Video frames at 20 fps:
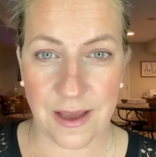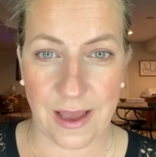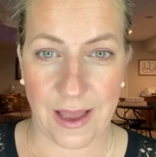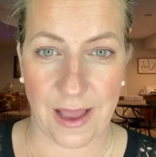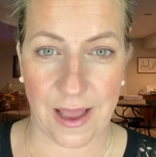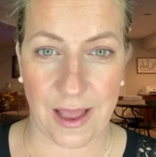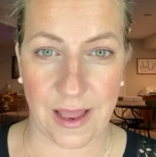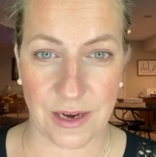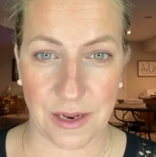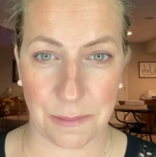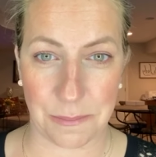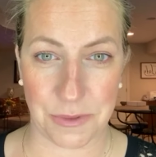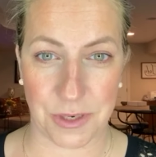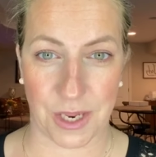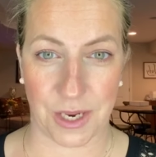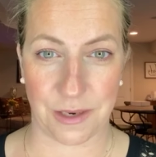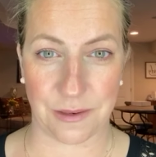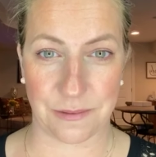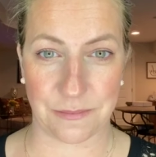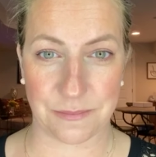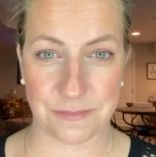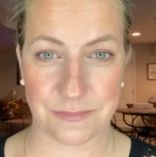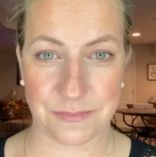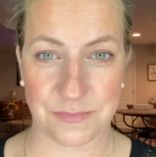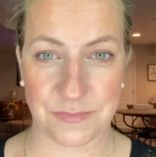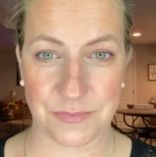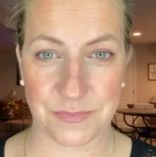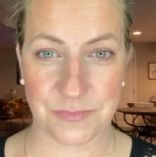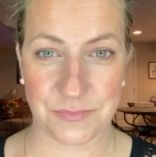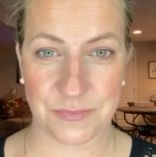and I'm
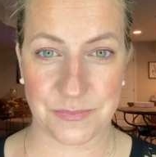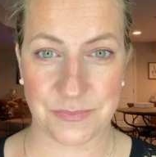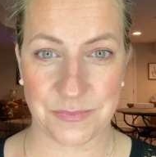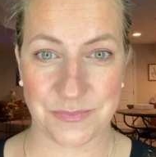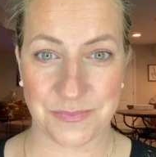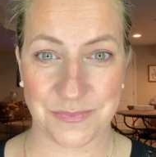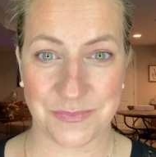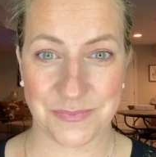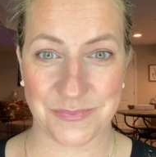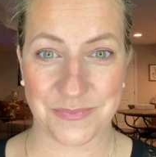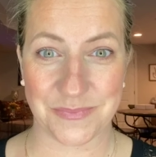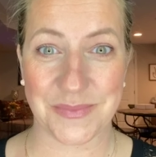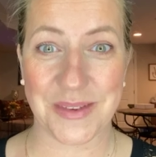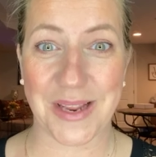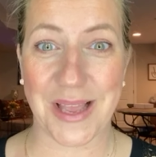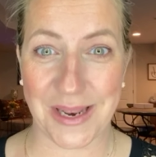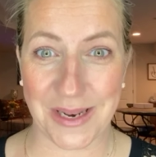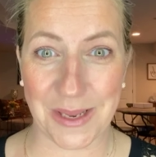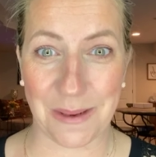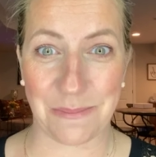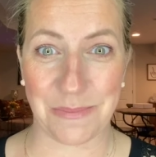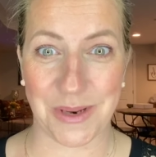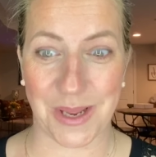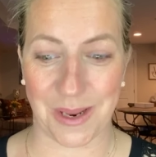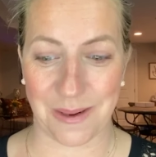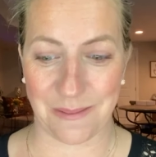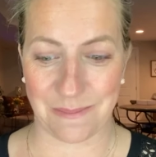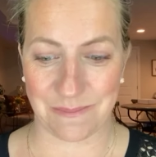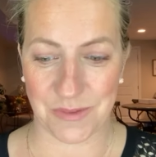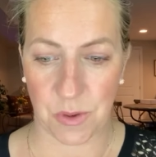done. And I'm
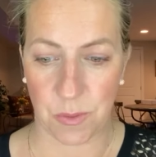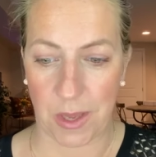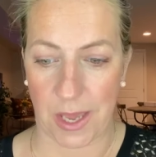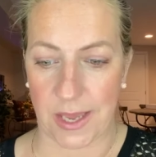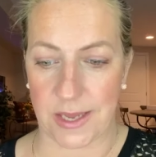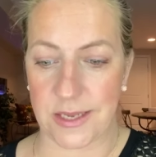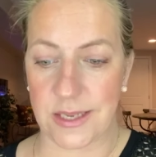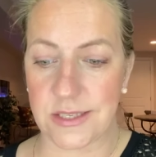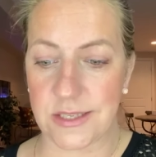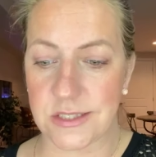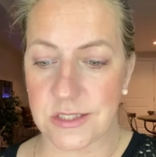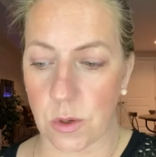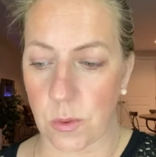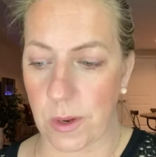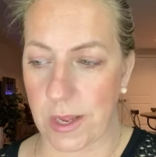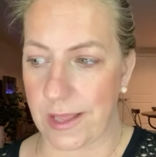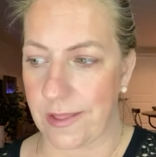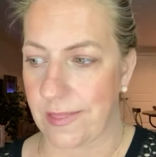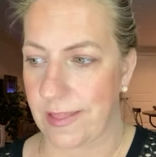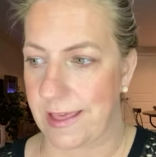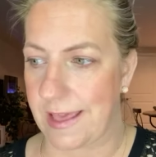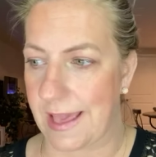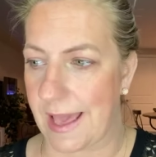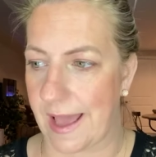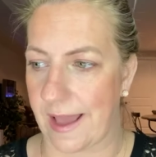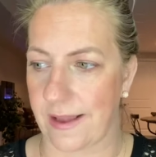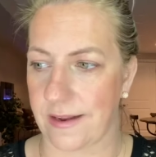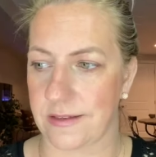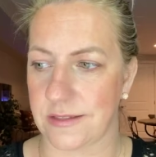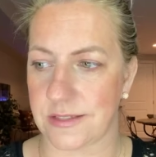done, okay? And so in the
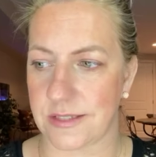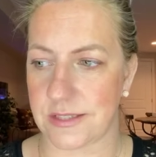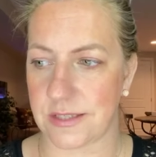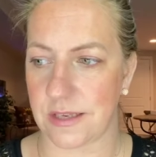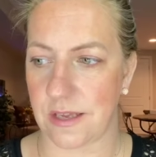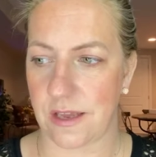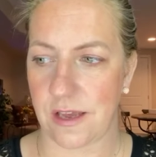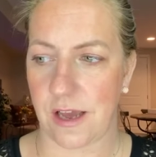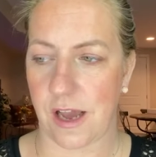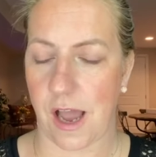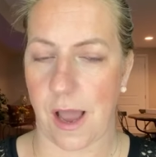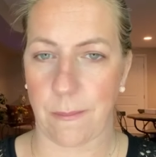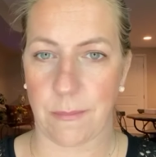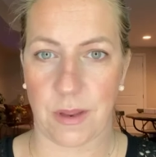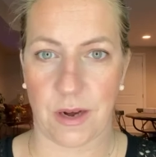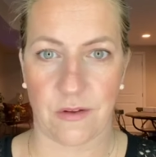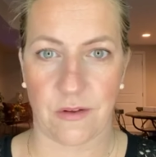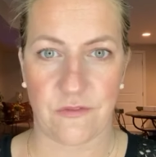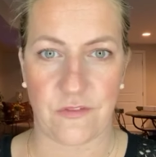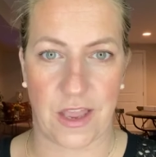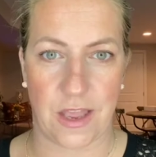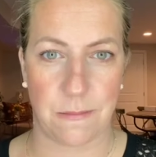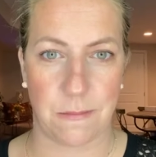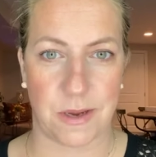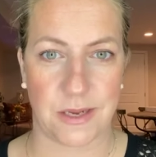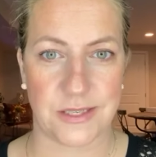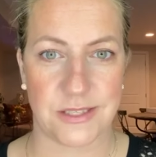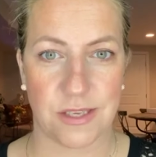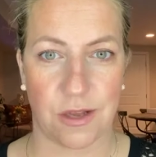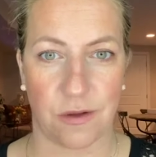end, I'm gonna fan
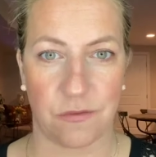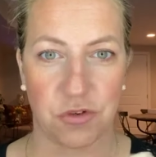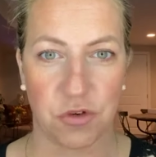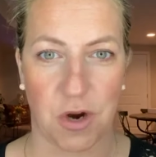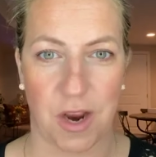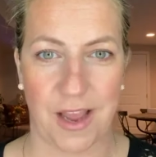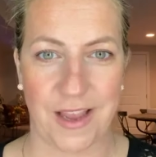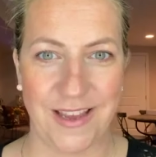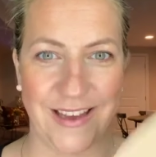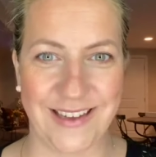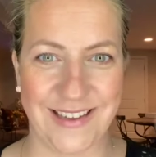myself dry.